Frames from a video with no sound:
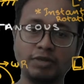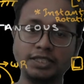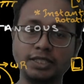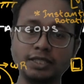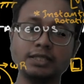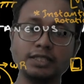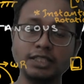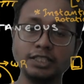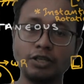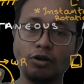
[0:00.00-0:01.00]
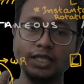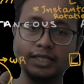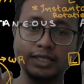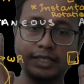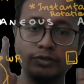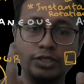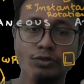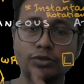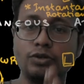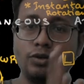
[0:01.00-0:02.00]
this much? This is the only thing that you
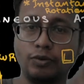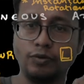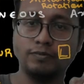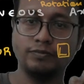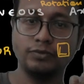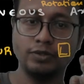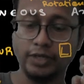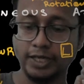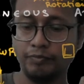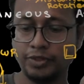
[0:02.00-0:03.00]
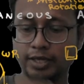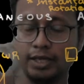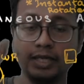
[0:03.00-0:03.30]
need to know. Okay.